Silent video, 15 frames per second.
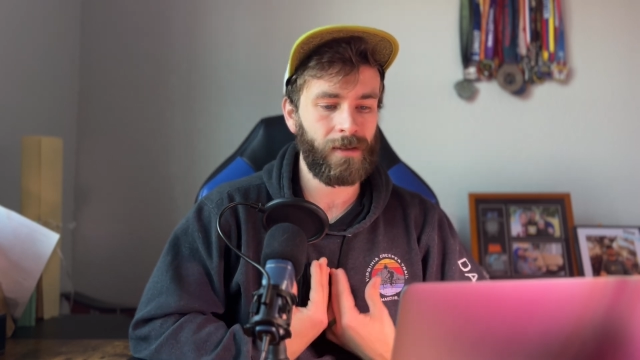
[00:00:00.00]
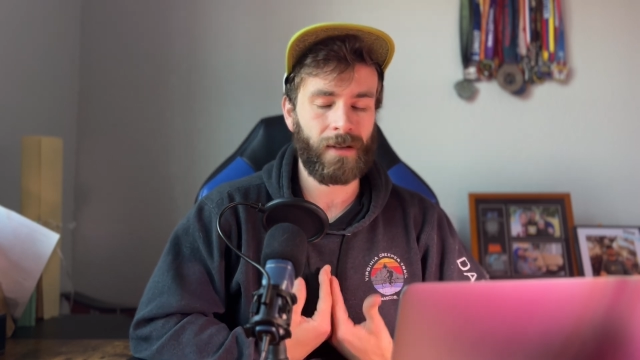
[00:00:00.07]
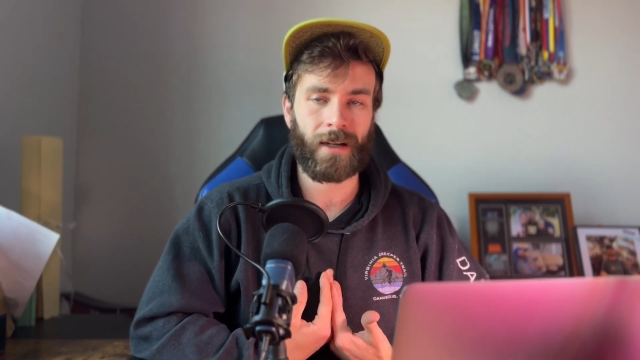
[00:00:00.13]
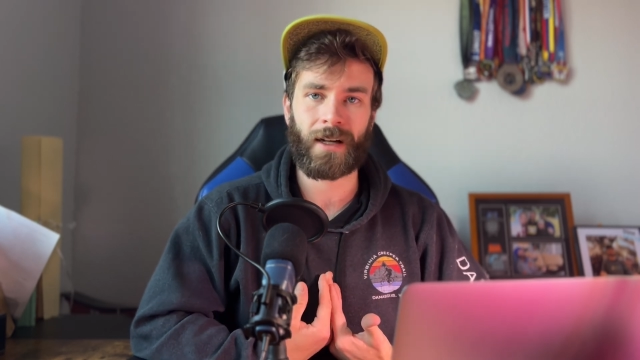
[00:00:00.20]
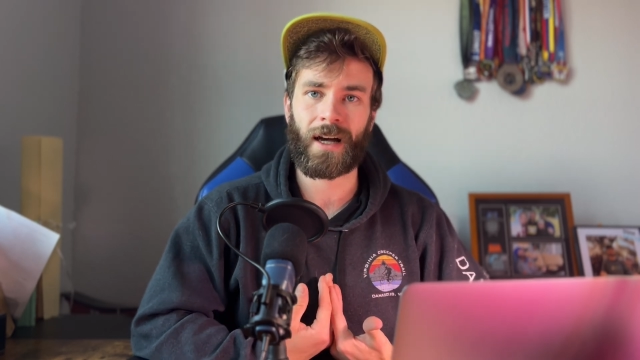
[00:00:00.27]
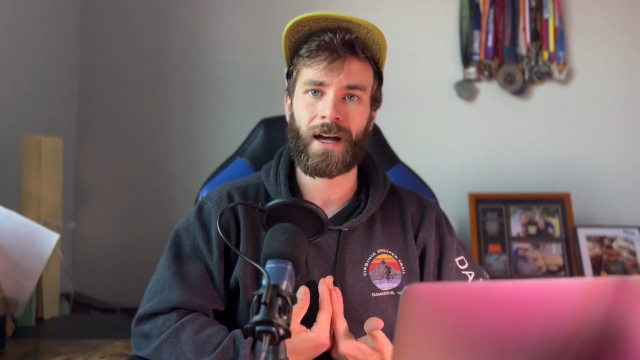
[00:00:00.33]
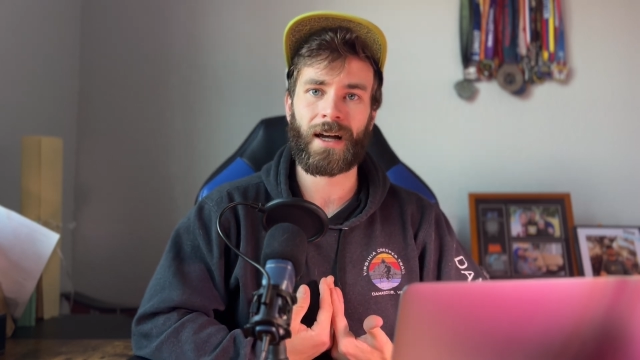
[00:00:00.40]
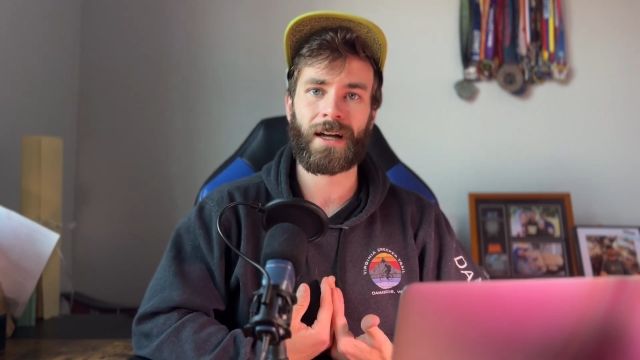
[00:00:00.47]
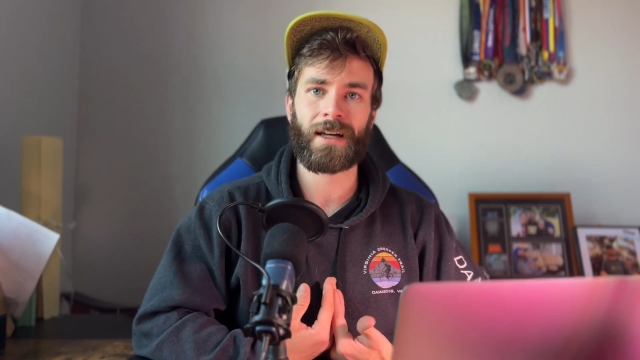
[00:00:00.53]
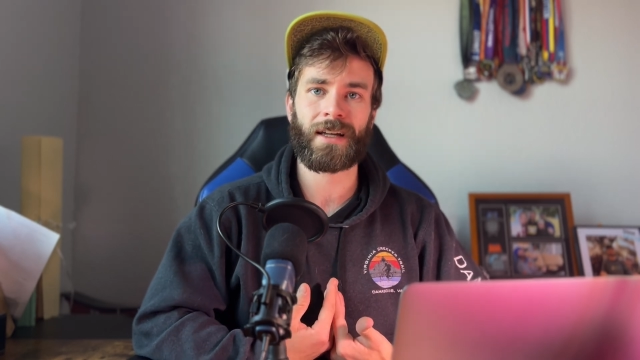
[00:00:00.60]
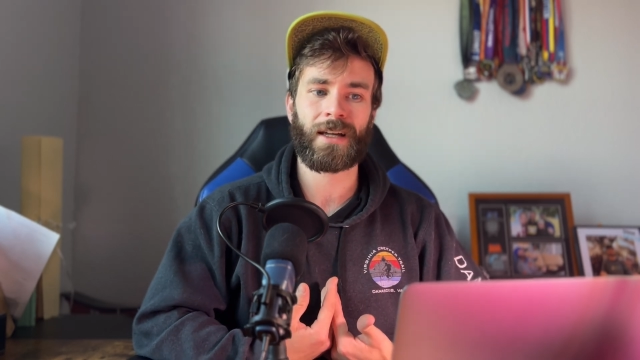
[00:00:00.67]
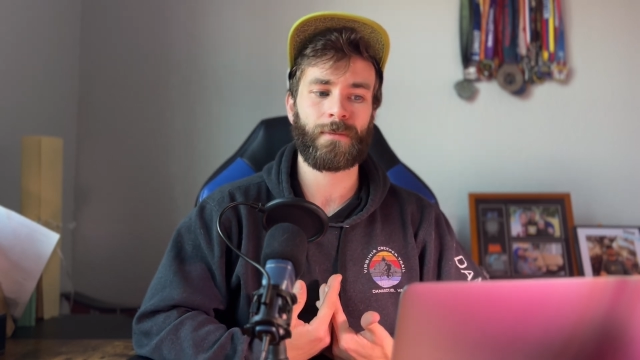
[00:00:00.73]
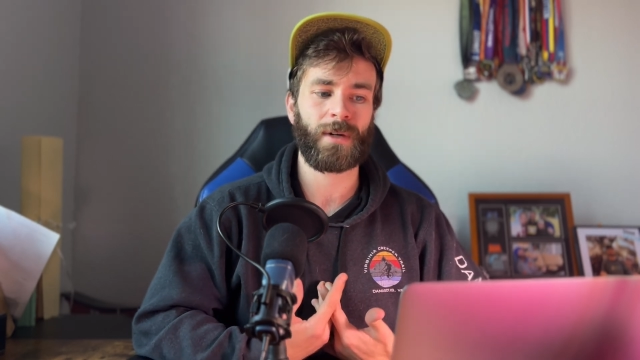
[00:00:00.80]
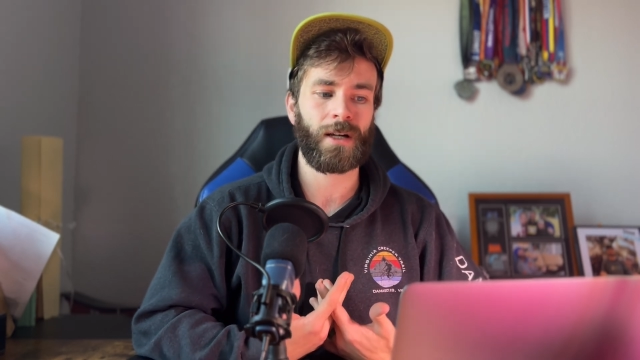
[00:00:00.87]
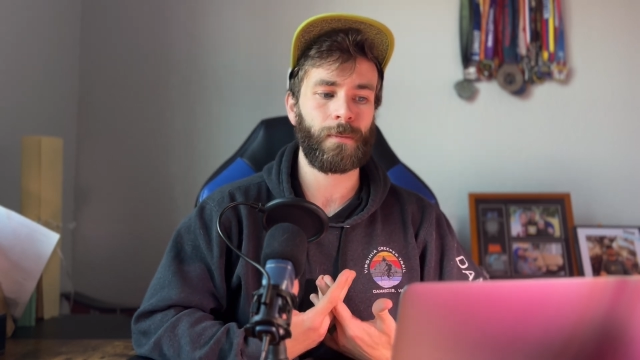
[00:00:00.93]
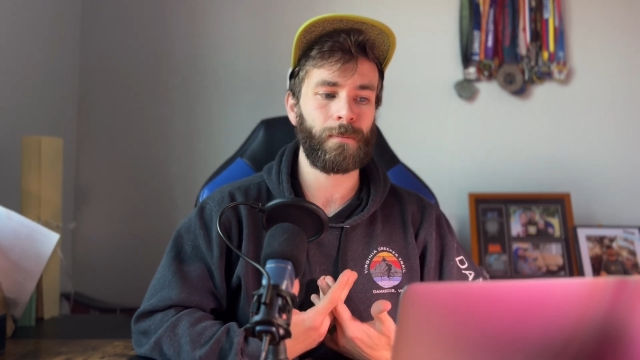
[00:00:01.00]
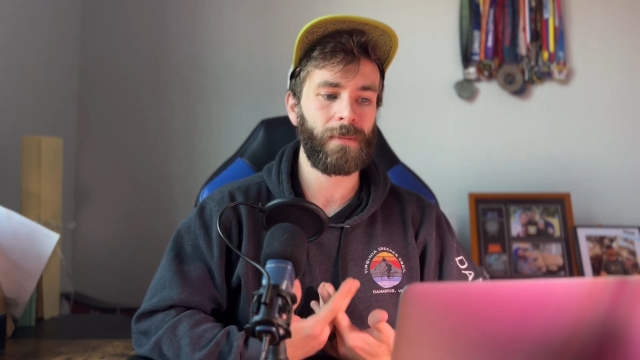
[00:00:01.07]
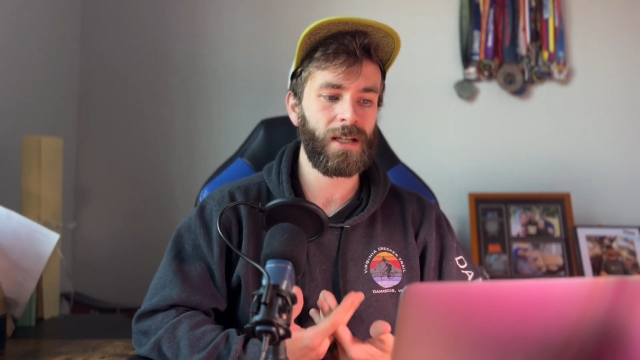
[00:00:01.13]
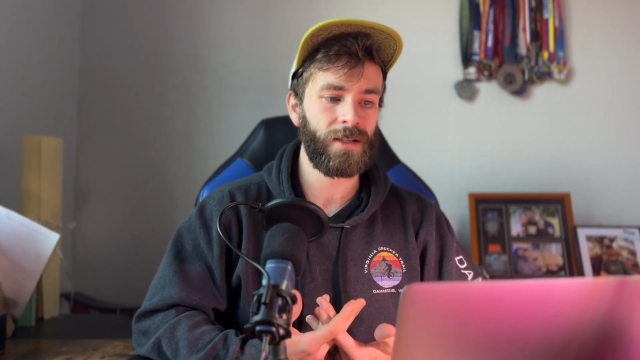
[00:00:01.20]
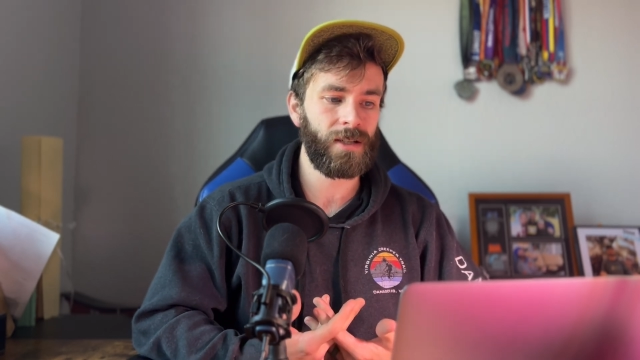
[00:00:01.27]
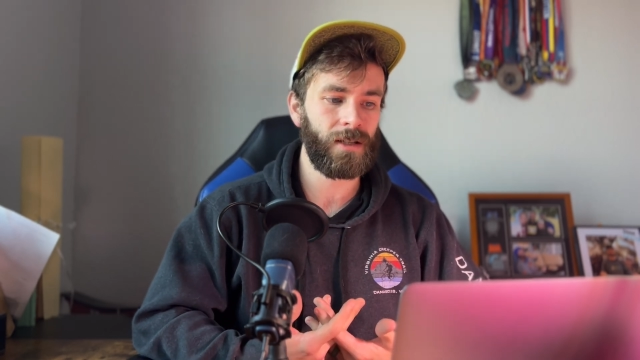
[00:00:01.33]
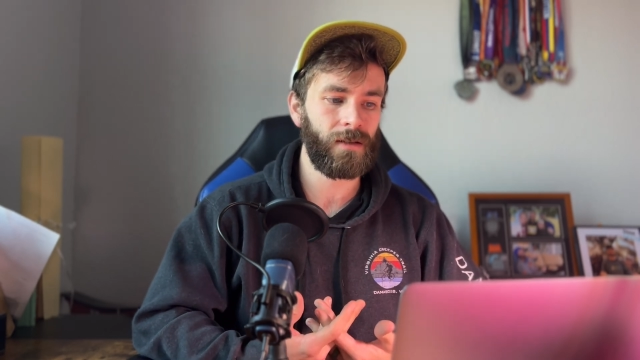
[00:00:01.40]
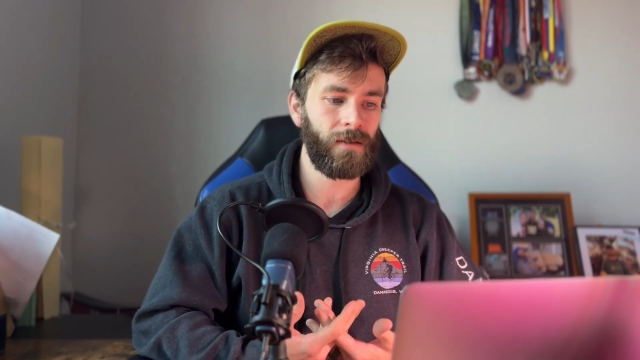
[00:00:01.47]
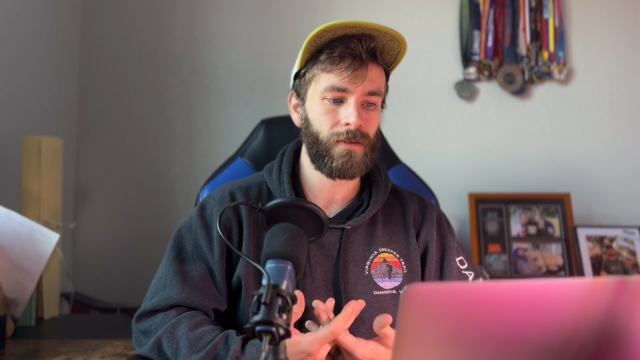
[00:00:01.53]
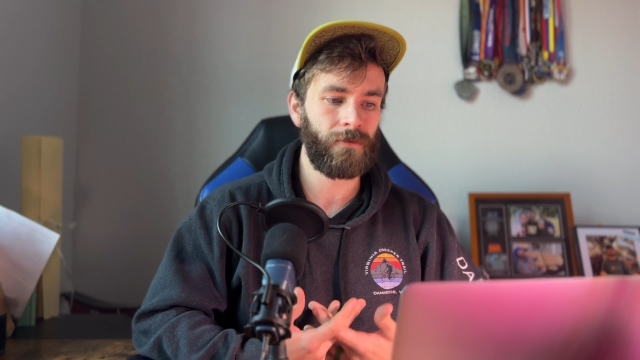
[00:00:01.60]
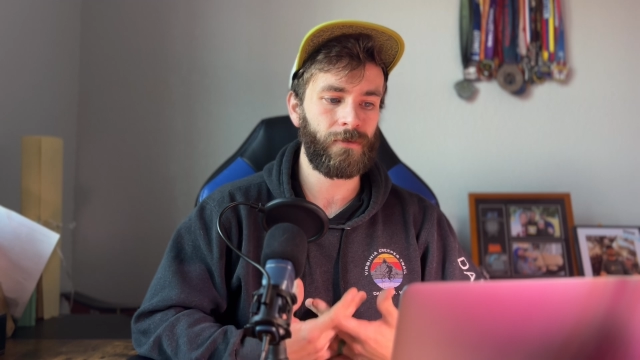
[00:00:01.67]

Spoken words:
and I am on a mission